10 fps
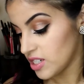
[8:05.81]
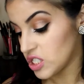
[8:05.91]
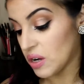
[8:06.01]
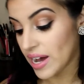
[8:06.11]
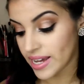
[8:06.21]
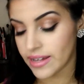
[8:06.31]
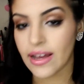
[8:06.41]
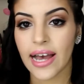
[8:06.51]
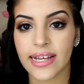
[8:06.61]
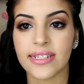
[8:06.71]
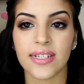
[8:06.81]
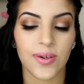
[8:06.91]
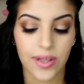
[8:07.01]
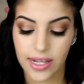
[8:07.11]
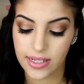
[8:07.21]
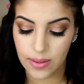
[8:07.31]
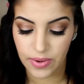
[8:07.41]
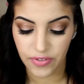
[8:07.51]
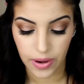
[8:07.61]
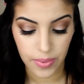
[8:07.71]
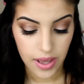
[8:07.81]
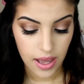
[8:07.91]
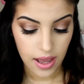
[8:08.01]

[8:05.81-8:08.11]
so I can see where that's coming from.